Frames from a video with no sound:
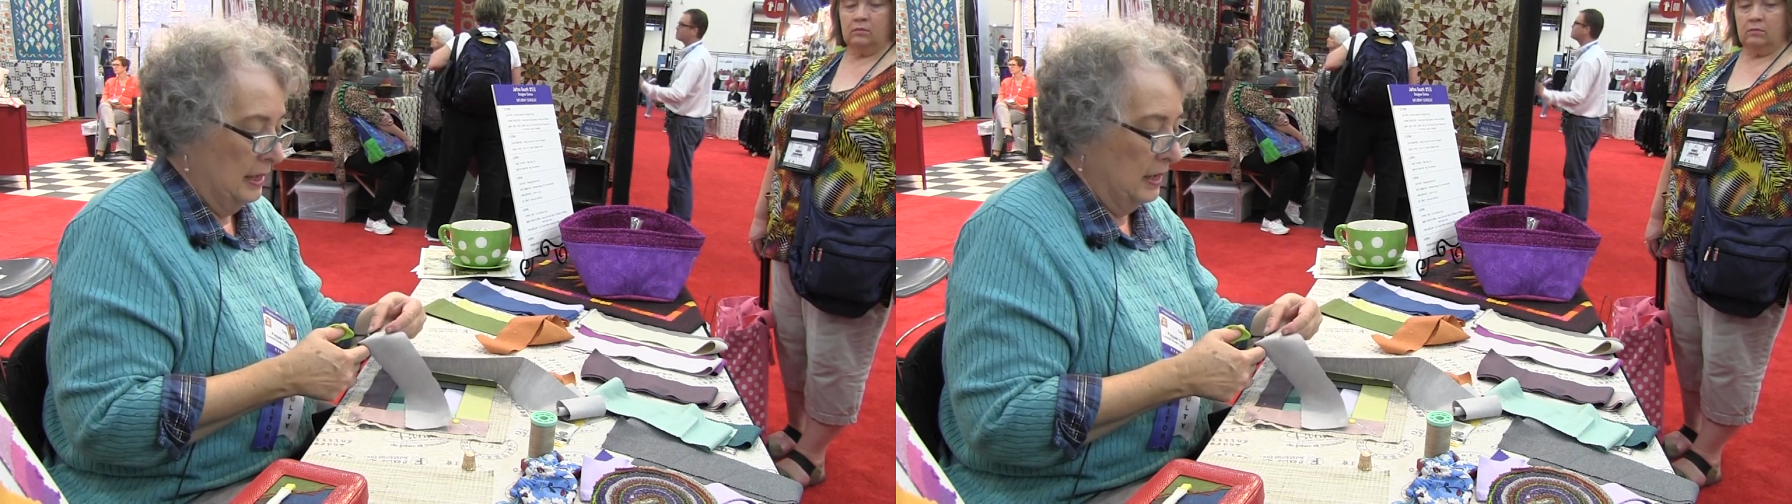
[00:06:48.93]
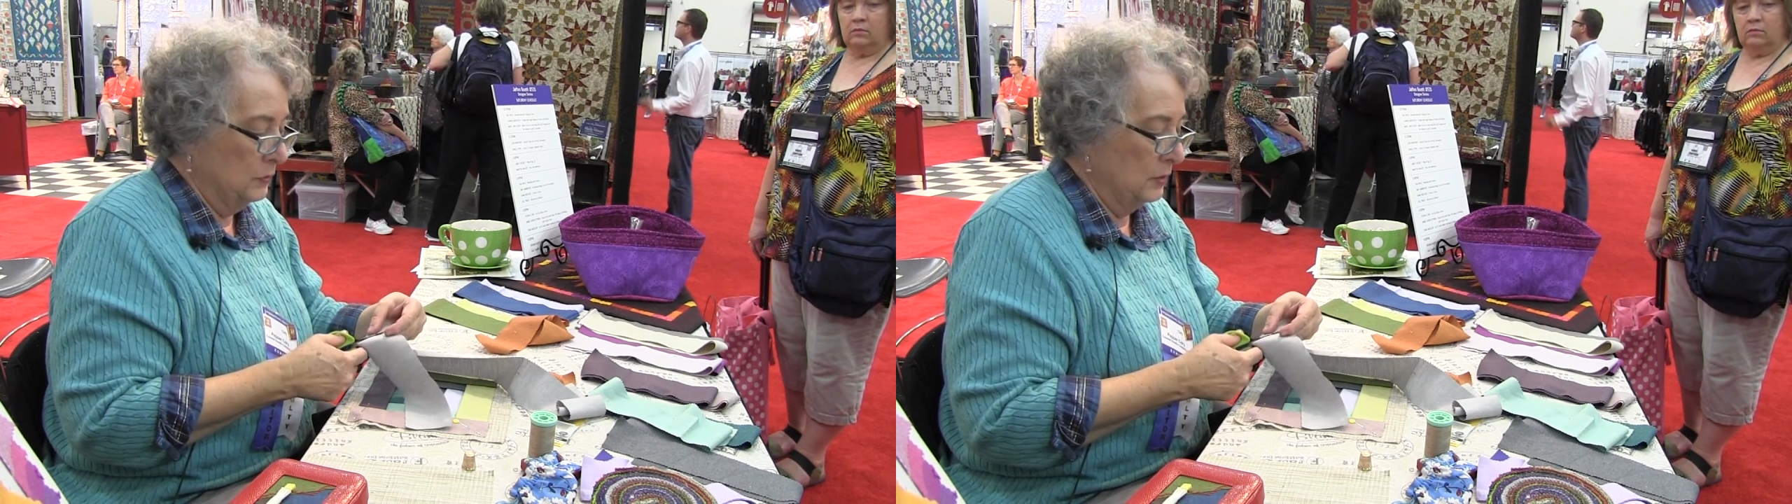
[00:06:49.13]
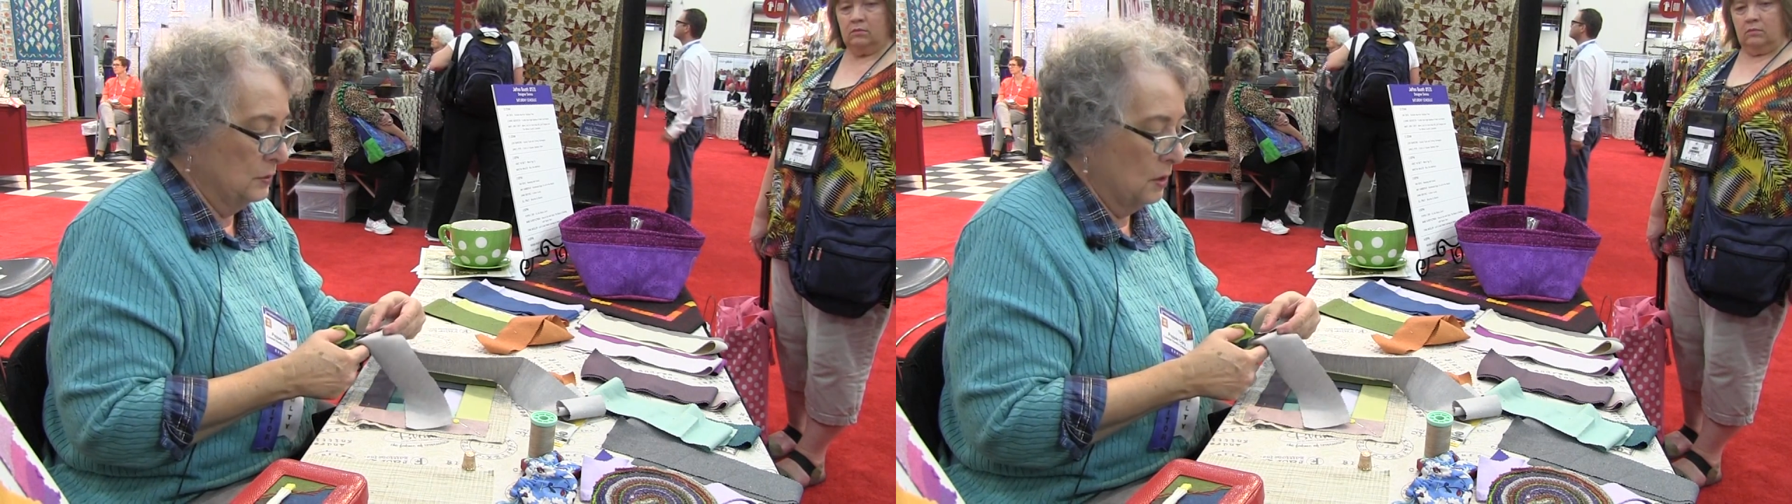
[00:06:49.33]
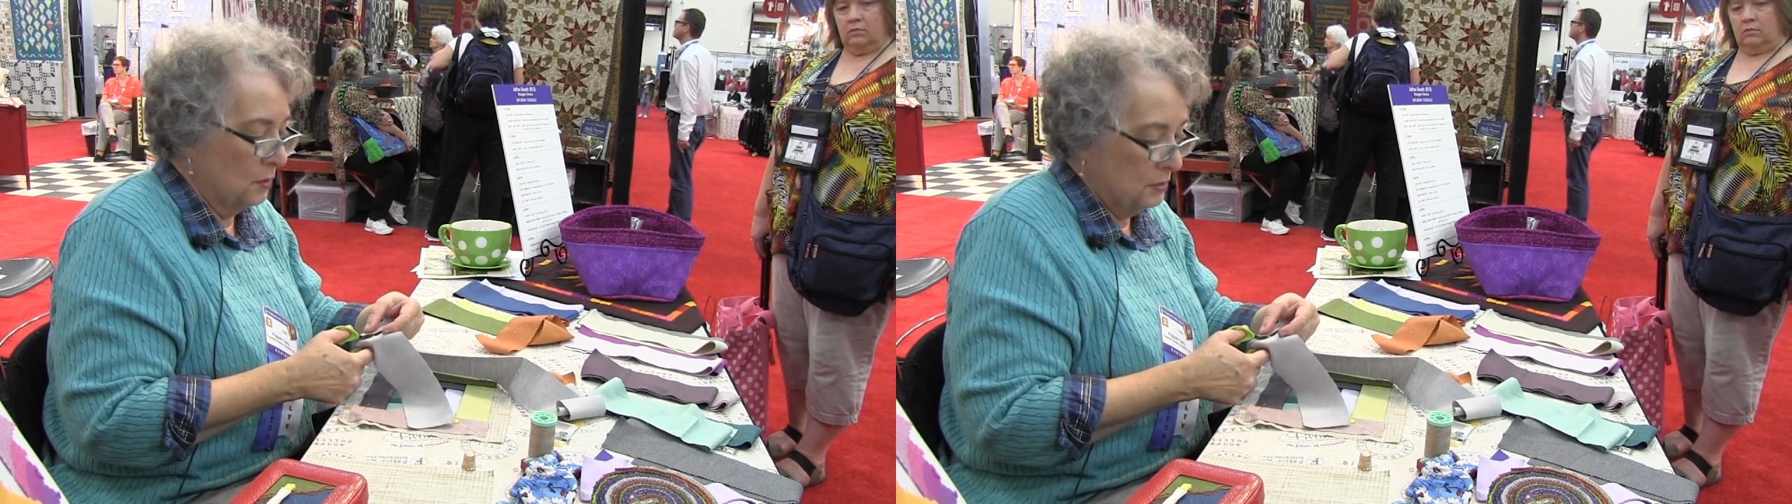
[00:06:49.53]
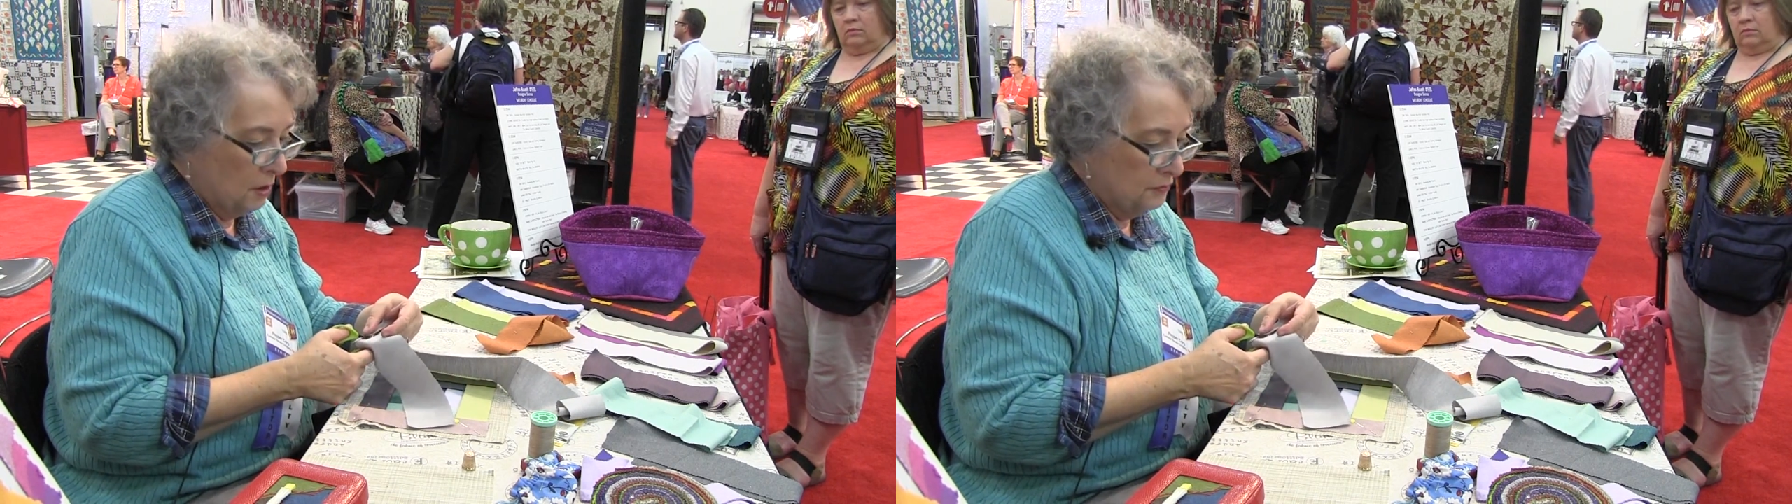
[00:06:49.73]
and we will
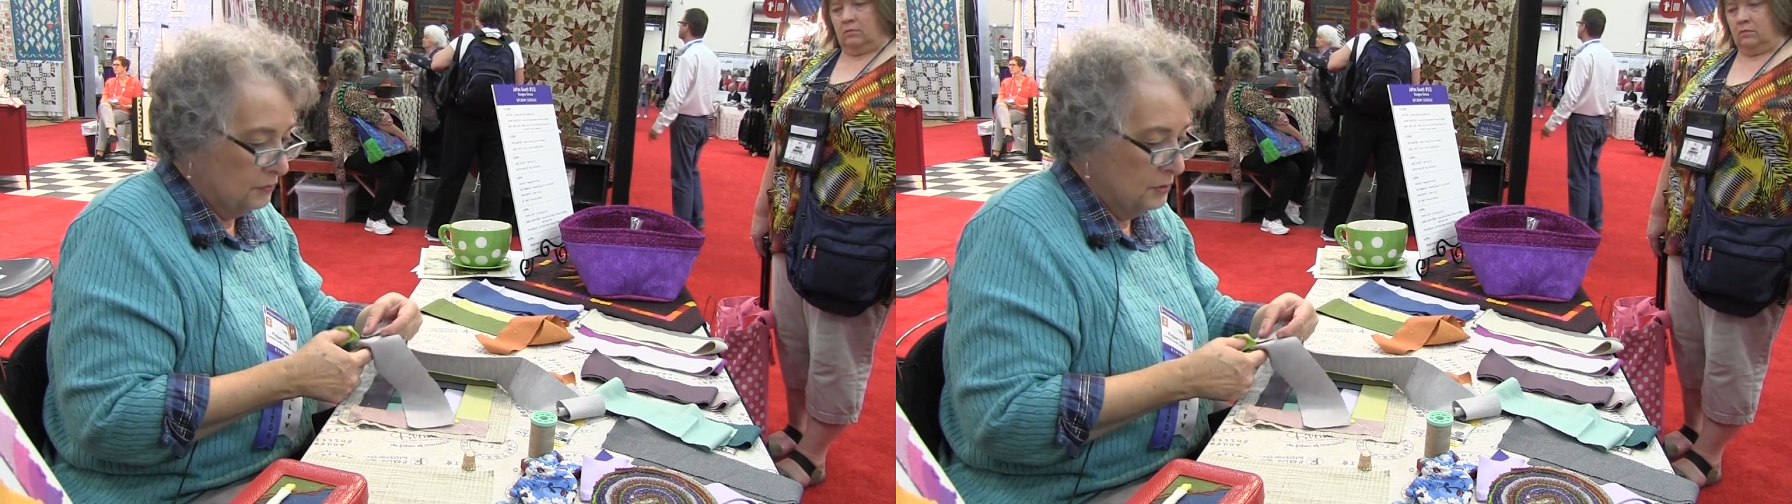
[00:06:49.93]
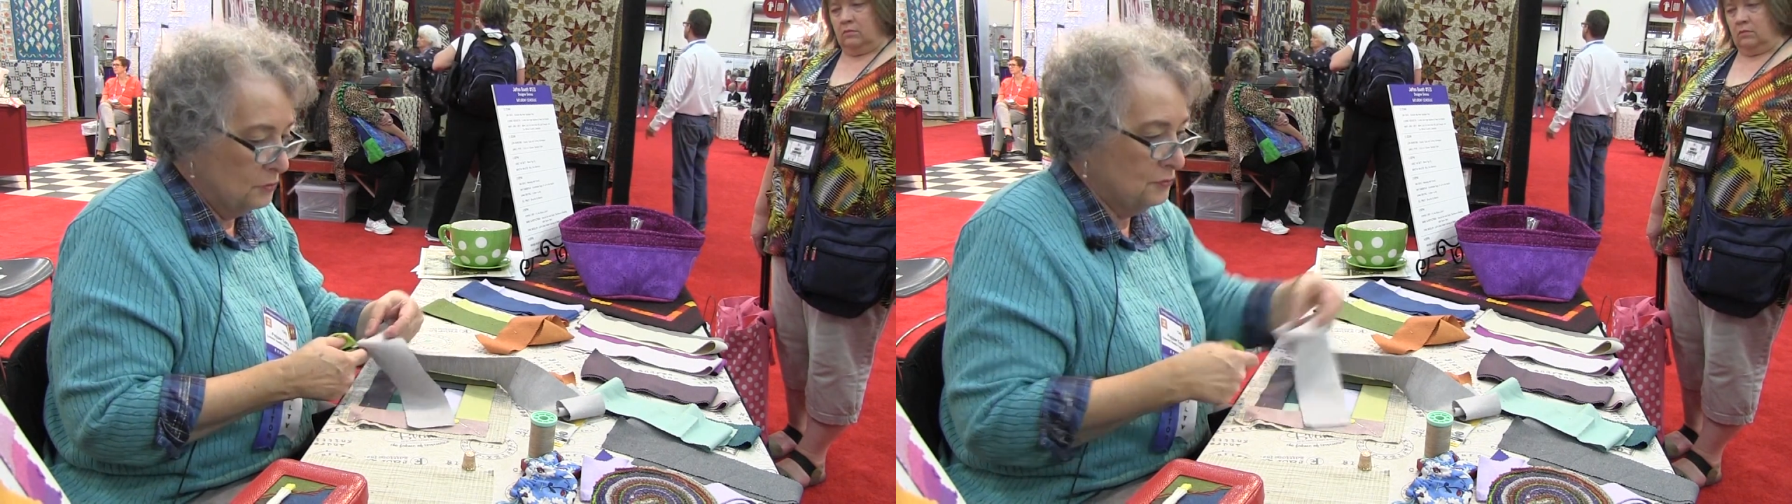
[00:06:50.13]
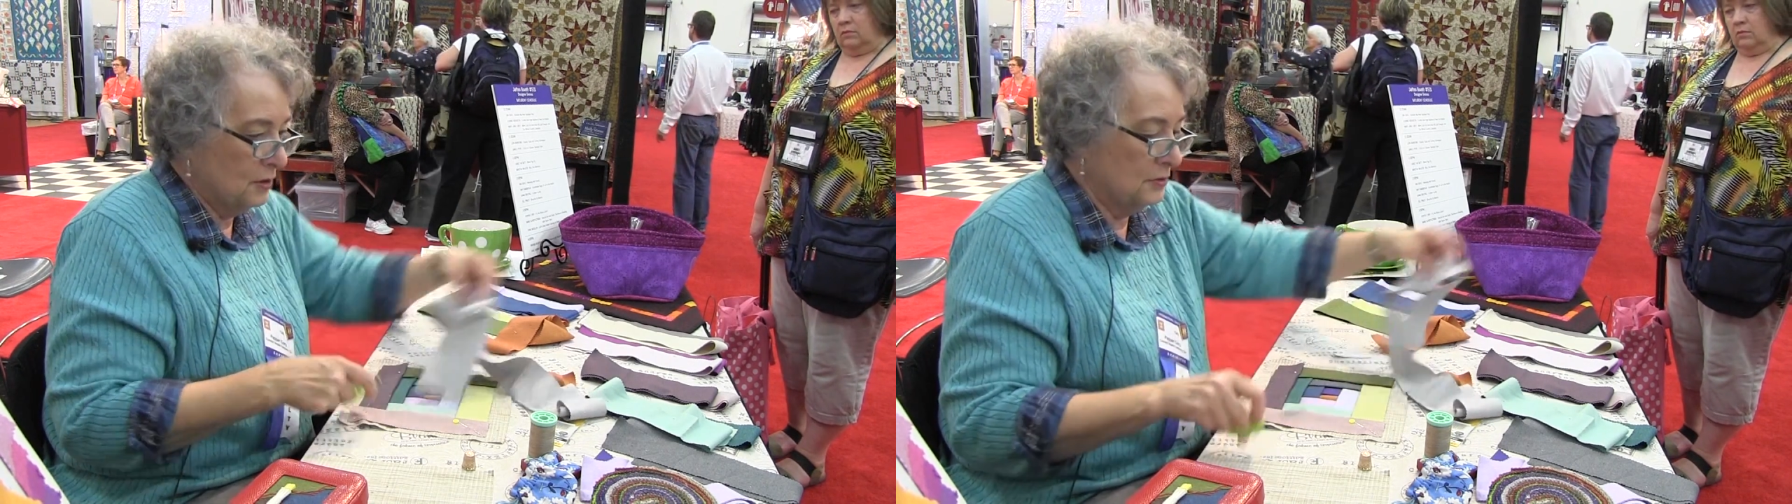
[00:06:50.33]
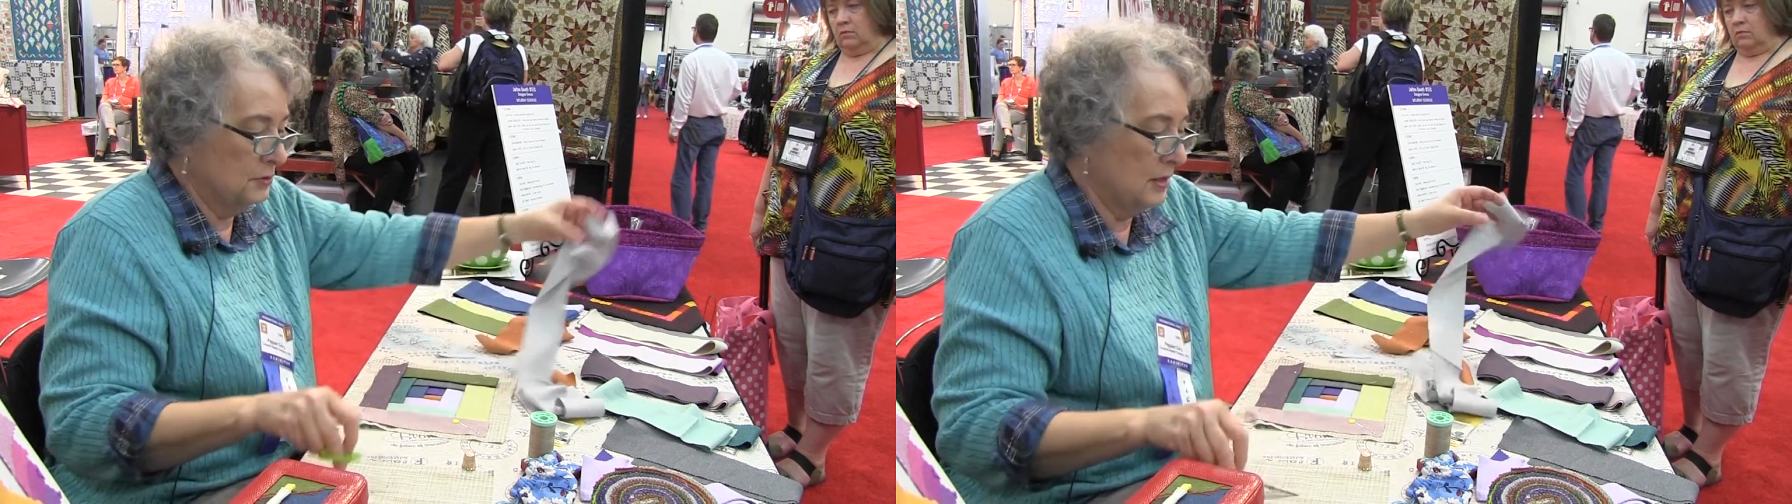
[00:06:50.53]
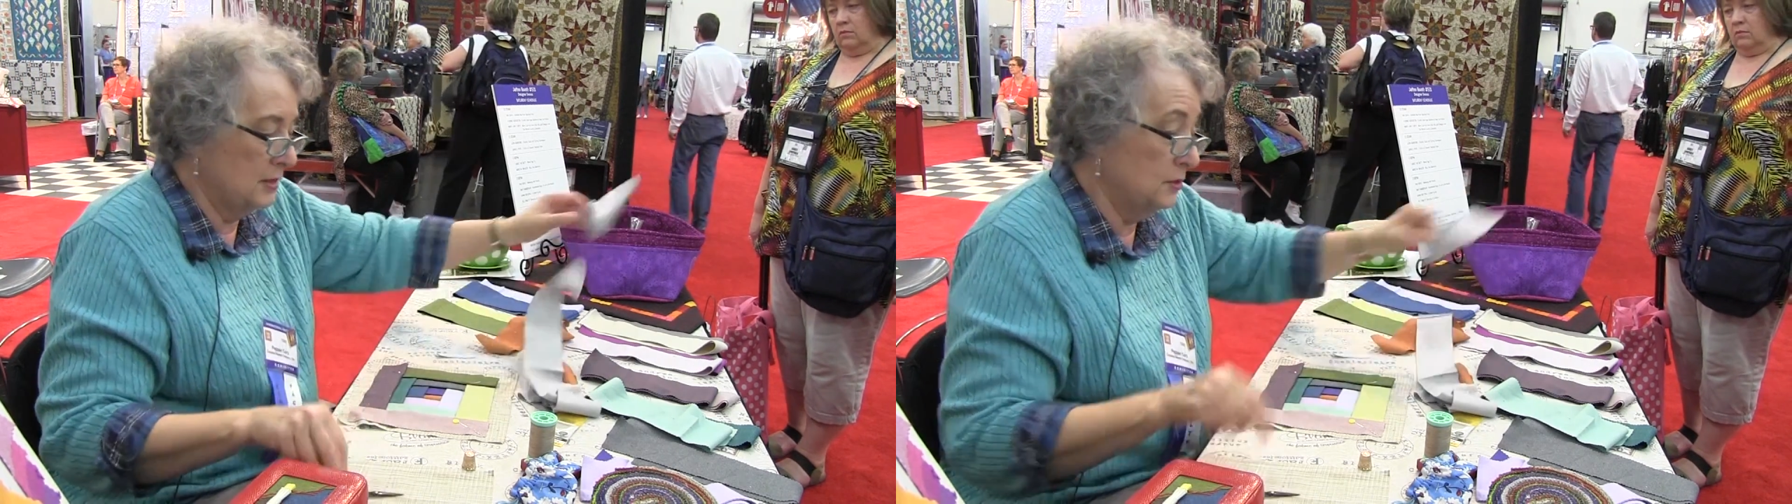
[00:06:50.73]
go no
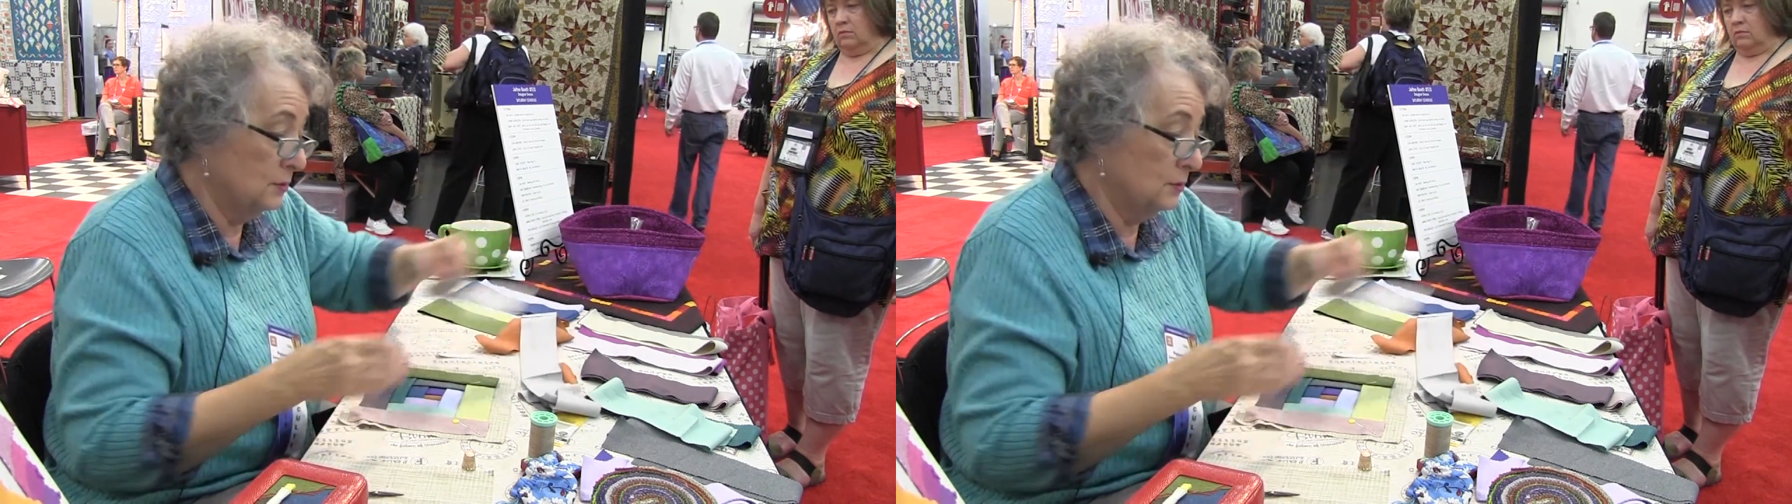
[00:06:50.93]
farther and